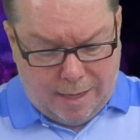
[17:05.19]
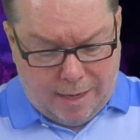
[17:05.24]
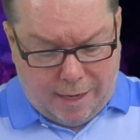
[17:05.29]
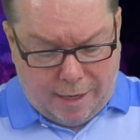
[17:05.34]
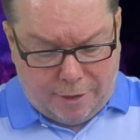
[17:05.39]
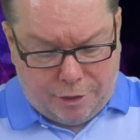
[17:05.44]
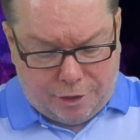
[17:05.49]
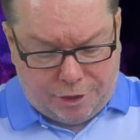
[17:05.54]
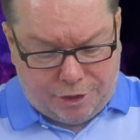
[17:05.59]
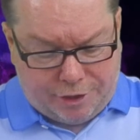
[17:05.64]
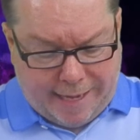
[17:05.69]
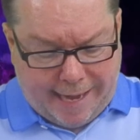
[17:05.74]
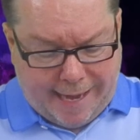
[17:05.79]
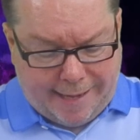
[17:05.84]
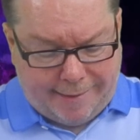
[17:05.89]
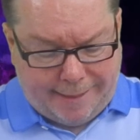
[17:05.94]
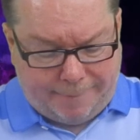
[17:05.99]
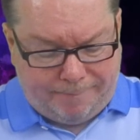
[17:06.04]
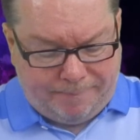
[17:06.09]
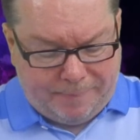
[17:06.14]

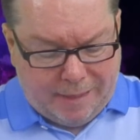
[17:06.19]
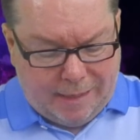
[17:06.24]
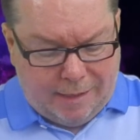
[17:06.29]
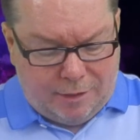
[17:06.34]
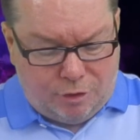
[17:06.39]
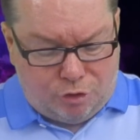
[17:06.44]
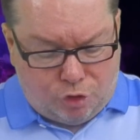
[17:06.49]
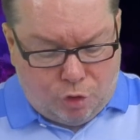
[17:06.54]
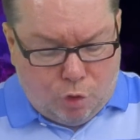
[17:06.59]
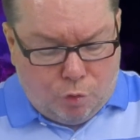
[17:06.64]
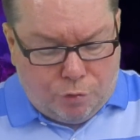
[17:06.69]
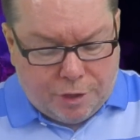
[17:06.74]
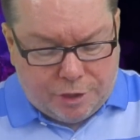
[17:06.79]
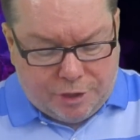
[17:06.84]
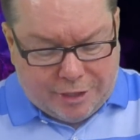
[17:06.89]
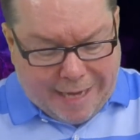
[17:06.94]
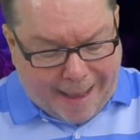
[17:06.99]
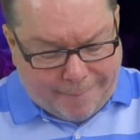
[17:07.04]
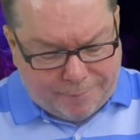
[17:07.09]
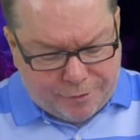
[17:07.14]
Understand that truth
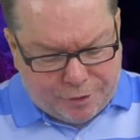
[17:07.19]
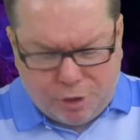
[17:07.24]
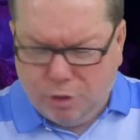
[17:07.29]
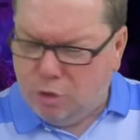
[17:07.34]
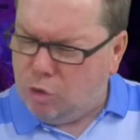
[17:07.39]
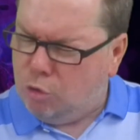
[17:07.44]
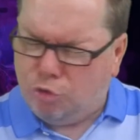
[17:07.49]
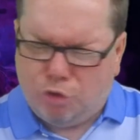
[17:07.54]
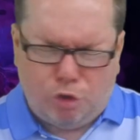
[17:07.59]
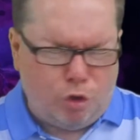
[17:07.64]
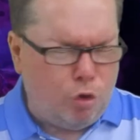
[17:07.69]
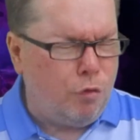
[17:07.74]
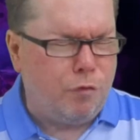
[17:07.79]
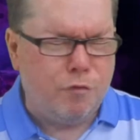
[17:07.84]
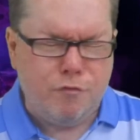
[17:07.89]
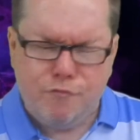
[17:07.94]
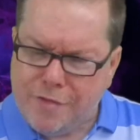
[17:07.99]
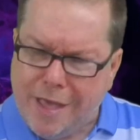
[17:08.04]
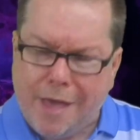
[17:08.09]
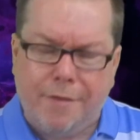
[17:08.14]
is absolute. Truth
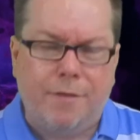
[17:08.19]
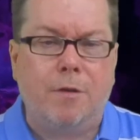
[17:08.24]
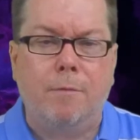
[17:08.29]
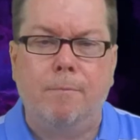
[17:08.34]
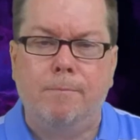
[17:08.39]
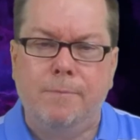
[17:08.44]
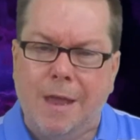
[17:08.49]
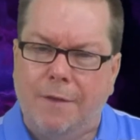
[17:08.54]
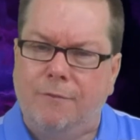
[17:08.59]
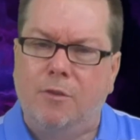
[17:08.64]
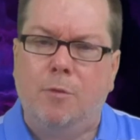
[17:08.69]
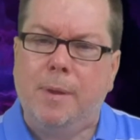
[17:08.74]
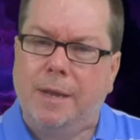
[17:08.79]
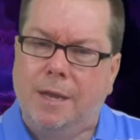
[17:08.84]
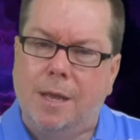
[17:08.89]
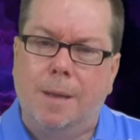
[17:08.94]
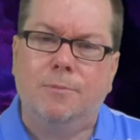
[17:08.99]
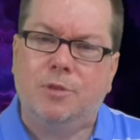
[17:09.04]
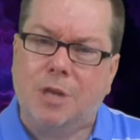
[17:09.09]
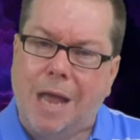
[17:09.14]
never, never
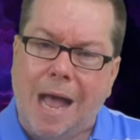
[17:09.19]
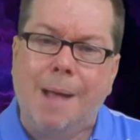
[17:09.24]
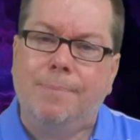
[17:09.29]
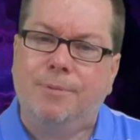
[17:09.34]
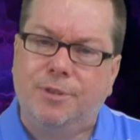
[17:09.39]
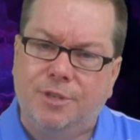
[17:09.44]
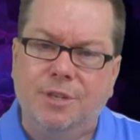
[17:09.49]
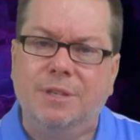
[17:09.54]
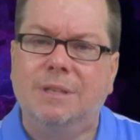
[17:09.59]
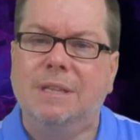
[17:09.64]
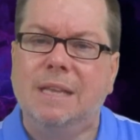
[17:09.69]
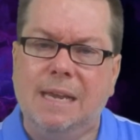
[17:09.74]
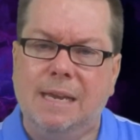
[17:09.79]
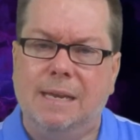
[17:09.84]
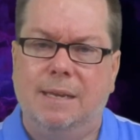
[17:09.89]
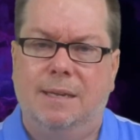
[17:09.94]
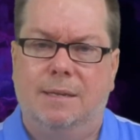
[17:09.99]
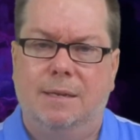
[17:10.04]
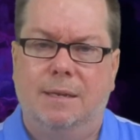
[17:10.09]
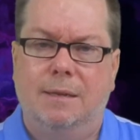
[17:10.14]
becomes obsolete.
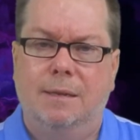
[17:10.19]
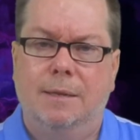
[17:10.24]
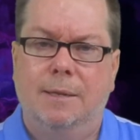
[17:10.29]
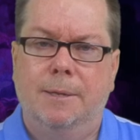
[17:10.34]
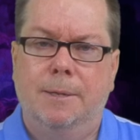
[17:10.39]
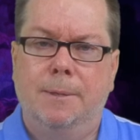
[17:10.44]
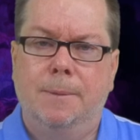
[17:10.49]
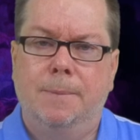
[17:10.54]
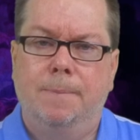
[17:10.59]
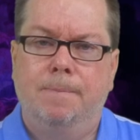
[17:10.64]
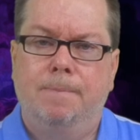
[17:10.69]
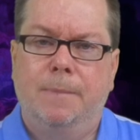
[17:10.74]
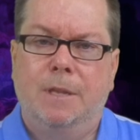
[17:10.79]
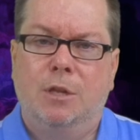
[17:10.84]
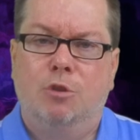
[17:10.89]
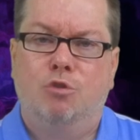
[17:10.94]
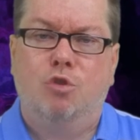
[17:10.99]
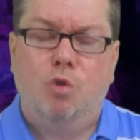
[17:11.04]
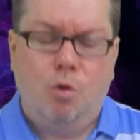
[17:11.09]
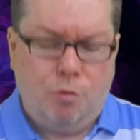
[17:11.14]

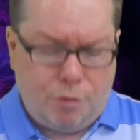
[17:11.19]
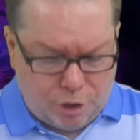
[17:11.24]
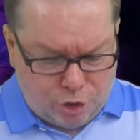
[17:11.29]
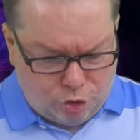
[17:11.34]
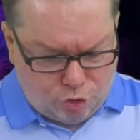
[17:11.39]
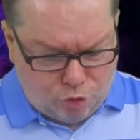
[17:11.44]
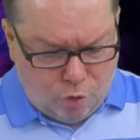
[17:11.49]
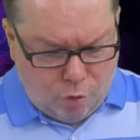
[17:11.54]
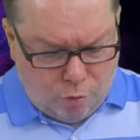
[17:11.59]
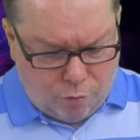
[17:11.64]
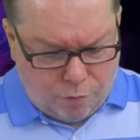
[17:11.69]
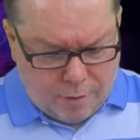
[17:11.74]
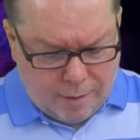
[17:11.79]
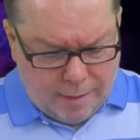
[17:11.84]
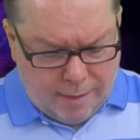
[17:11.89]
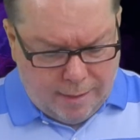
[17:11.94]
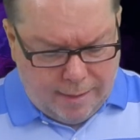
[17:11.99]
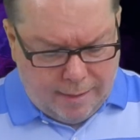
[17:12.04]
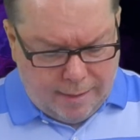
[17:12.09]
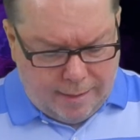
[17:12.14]
Truth is truth
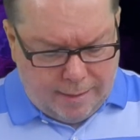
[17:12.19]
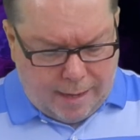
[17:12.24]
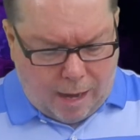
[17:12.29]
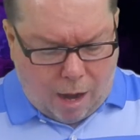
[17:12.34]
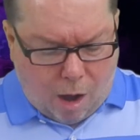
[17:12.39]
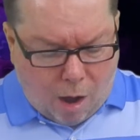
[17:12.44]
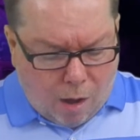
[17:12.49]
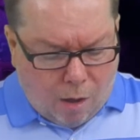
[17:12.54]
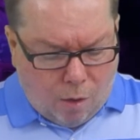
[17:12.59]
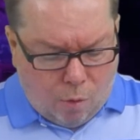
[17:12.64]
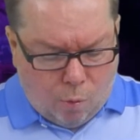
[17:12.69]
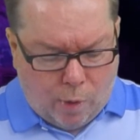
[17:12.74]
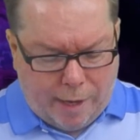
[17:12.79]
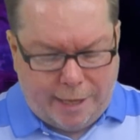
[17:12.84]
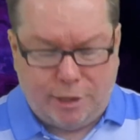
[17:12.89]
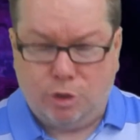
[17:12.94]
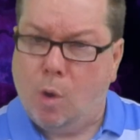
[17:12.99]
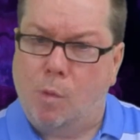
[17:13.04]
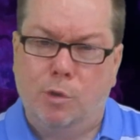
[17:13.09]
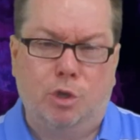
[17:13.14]

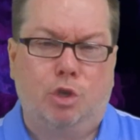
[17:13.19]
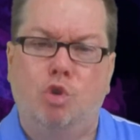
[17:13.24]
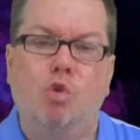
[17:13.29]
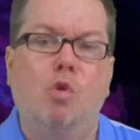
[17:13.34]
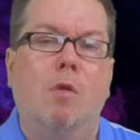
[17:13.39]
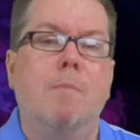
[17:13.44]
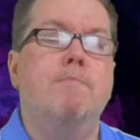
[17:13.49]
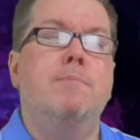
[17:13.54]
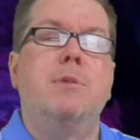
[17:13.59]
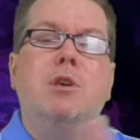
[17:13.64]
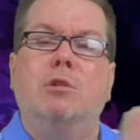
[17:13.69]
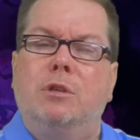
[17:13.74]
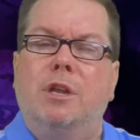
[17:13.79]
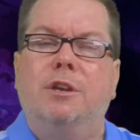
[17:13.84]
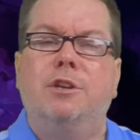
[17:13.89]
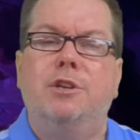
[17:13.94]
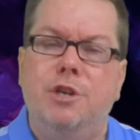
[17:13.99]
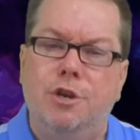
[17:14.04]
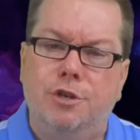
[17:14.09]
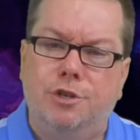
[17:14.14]
always. What was true a
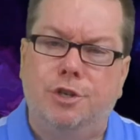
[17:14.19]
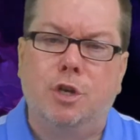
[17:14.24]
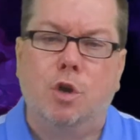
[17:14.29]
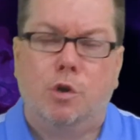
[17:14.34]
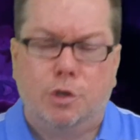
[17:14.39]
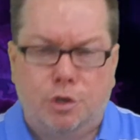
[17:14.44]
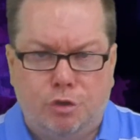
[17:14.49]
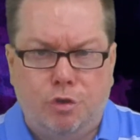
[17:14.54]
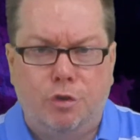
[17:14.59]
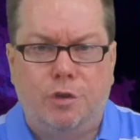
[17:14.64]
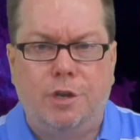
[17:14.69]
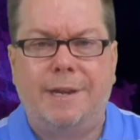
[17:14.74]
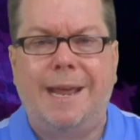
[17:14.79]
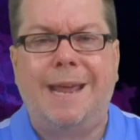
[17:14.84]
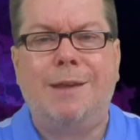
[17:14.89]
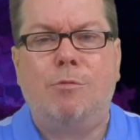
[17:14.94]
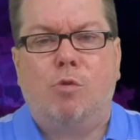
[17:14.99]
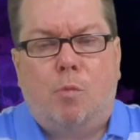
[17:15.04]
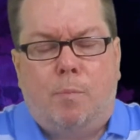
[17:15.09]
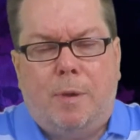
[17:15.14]
million years ago is true today
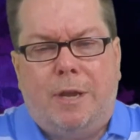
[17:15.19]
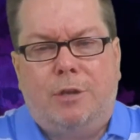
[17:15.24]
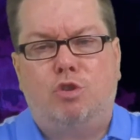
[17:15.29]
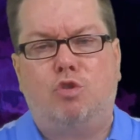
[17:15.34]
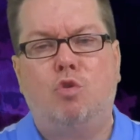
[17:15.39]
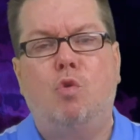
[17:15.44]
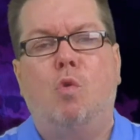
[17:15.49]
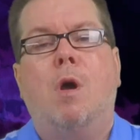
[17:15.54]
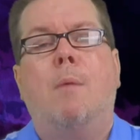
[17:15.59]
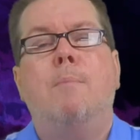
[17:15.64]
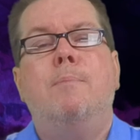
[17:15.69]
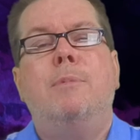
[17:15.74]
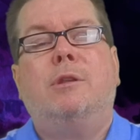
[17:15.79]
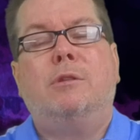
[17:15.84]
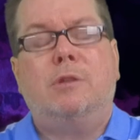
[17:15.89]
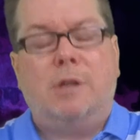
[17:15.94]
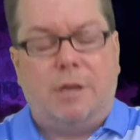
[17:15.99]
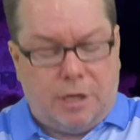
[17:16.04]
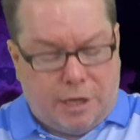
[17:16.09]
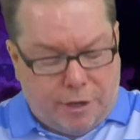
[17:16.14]
and will be true a
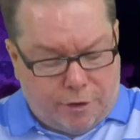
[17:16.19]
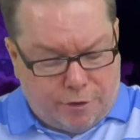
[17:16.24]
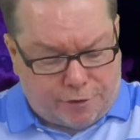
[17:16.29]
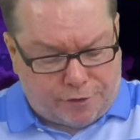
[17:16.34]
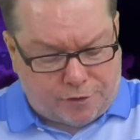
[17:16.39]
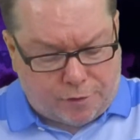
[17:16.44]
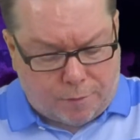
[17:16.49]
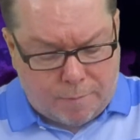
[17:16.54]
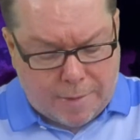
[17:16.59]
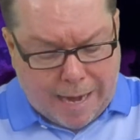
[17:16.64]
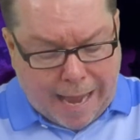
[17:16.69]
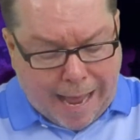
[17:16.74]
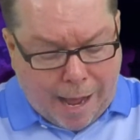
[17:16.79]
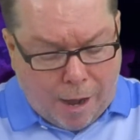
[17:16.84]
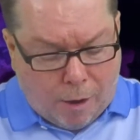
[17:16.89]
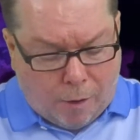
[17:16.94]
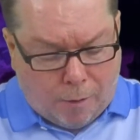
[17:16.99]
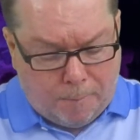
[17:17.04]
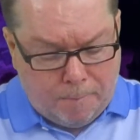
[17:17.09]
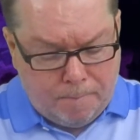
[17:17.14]
million years from
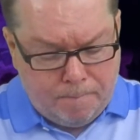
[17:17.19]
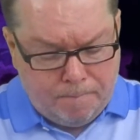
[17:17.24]
now.